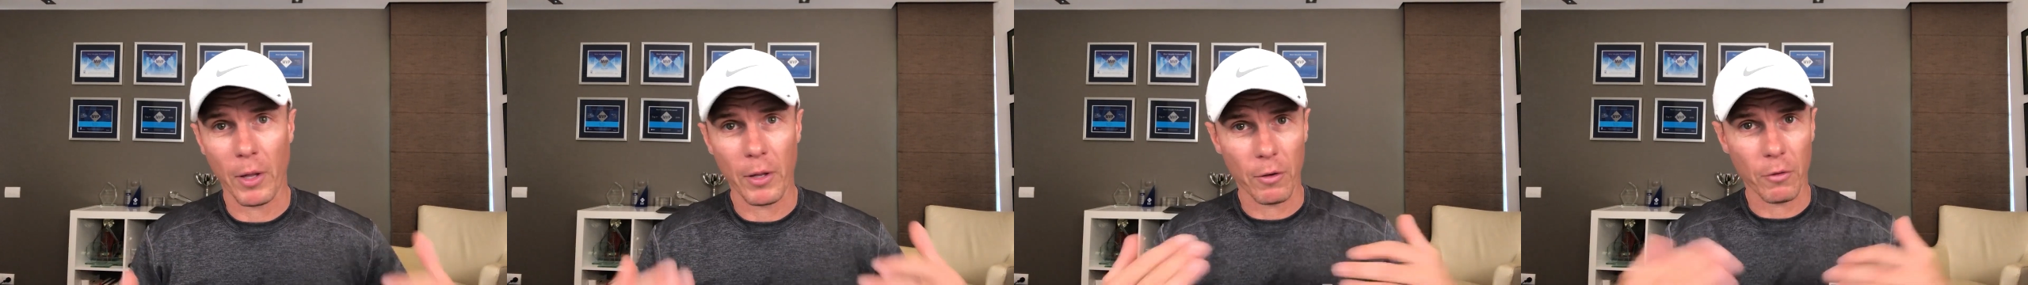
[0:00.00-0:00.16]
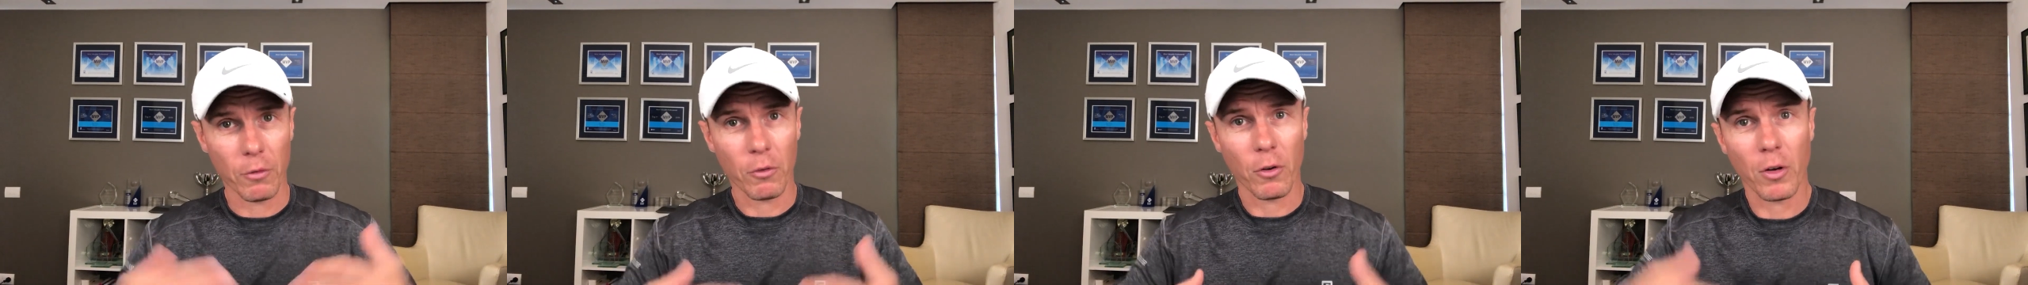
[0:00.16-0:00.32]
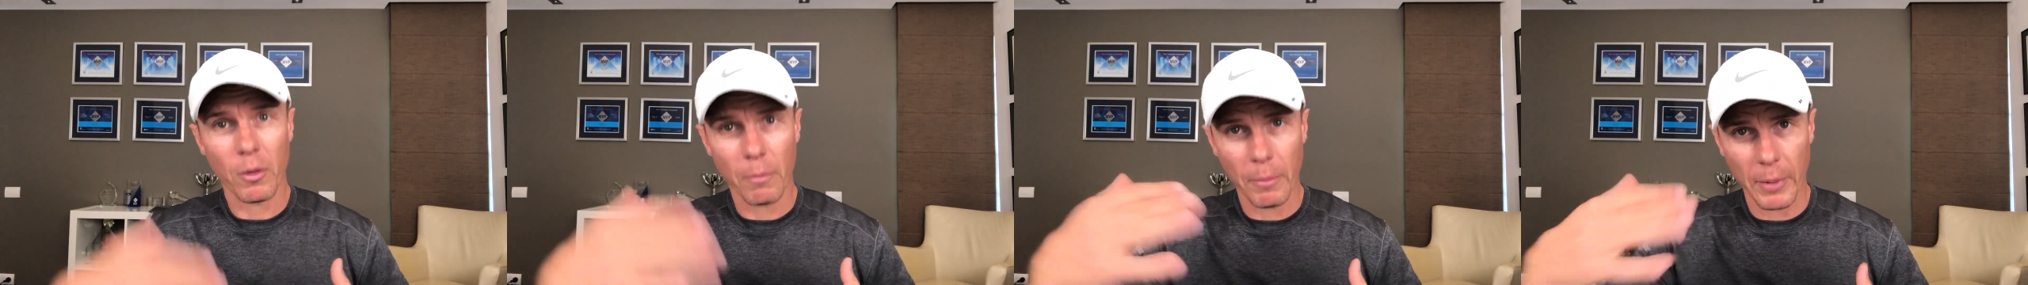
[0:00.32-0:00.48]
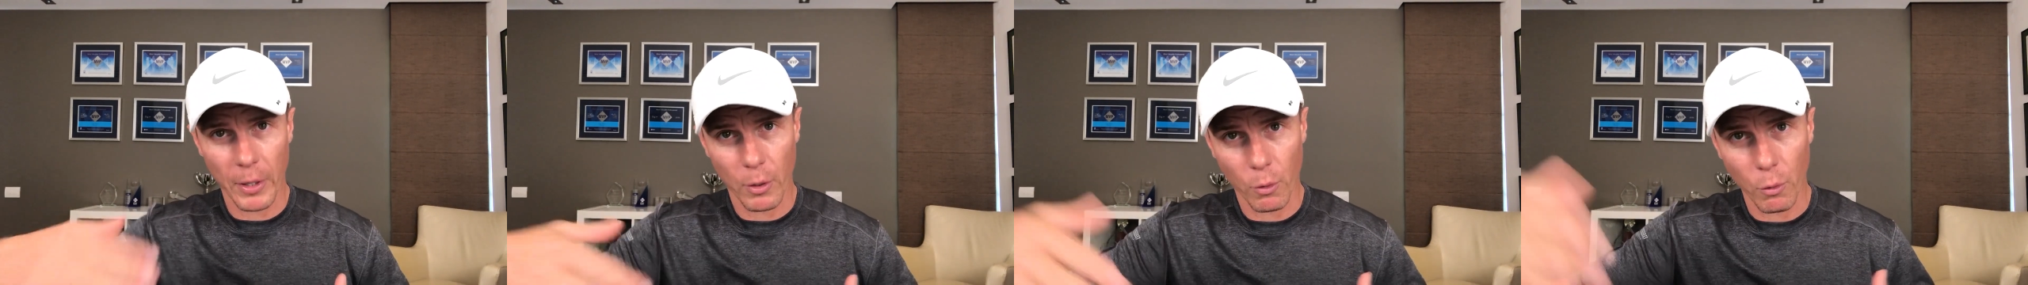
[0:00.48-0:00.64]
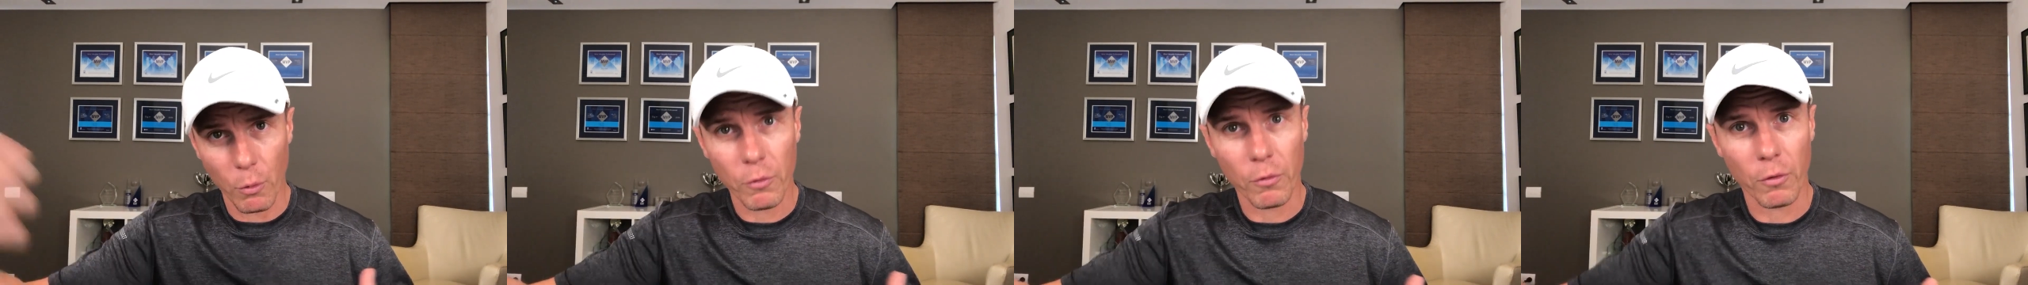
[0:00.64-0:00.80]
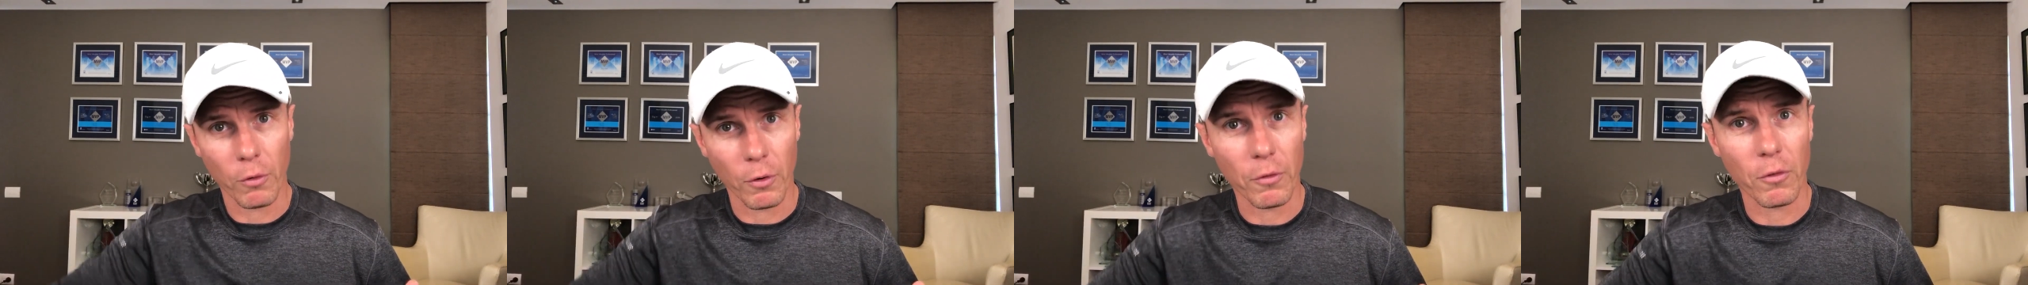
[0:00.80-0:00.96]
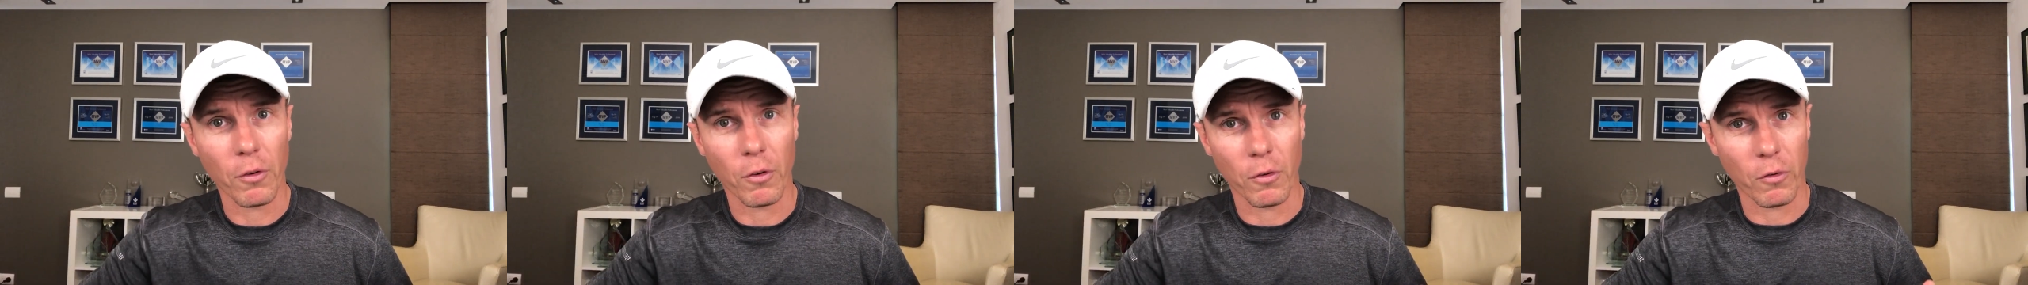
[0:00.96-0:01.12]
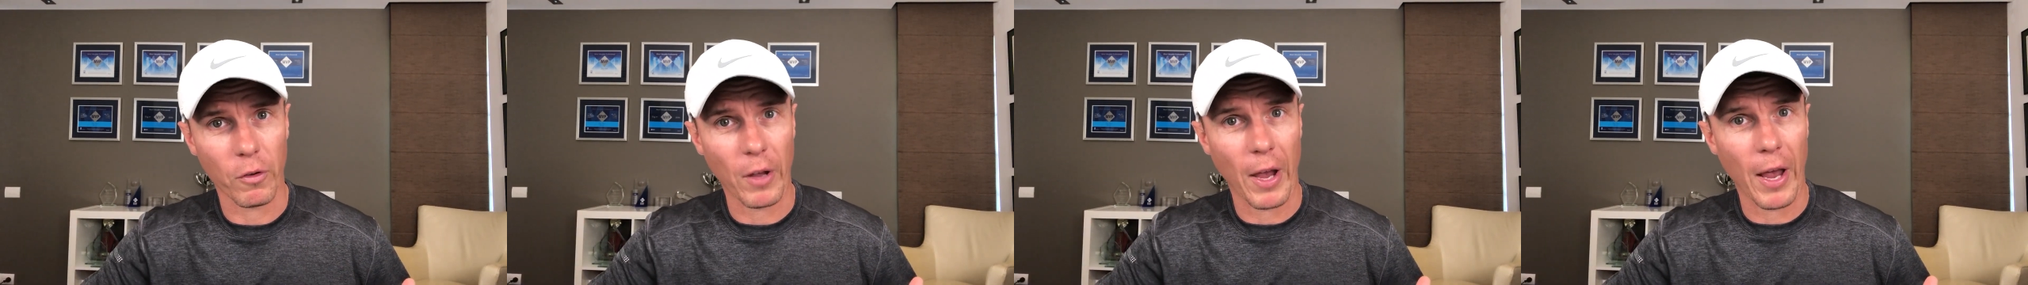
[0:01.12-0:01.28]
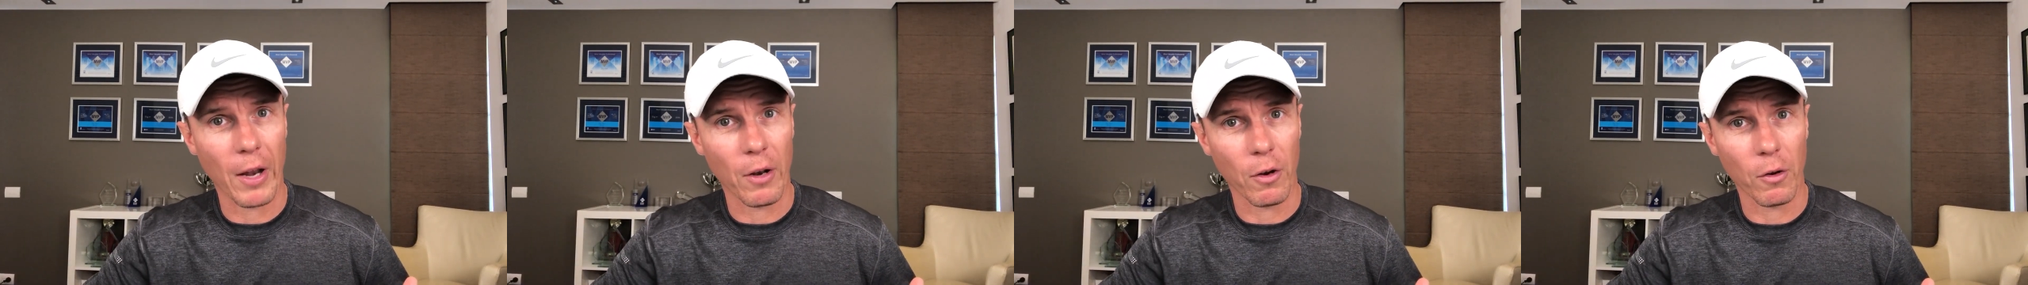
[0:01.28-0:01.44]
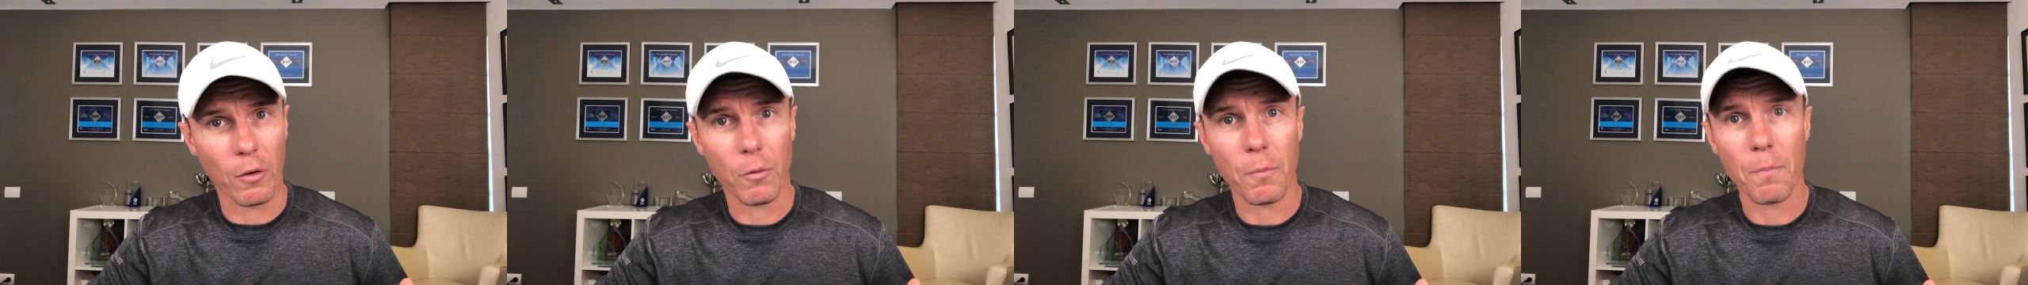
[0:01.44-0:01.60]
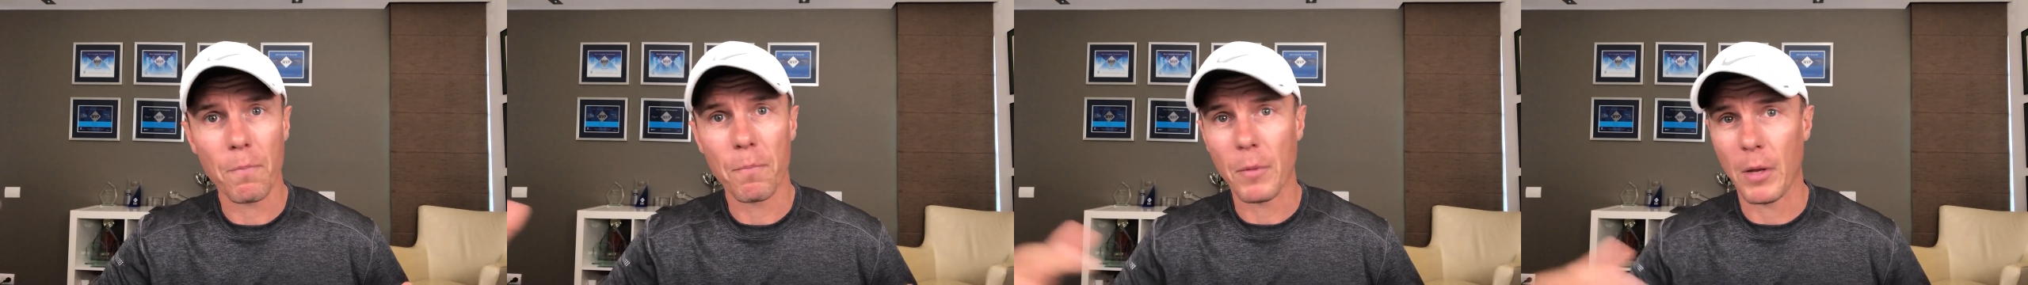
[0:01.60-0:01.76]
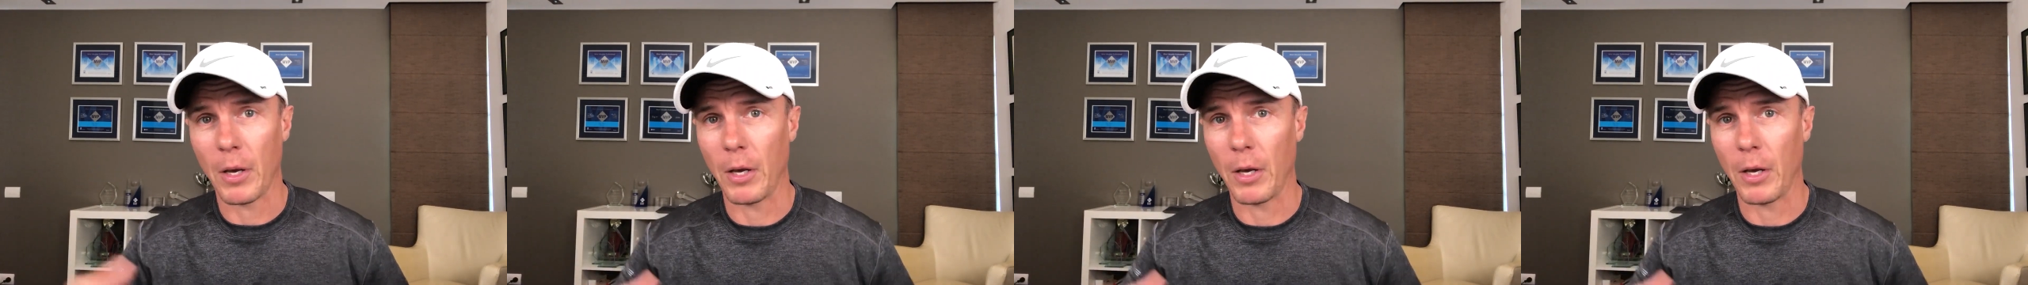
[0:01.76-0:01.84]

and it's got to meet all sorts of standards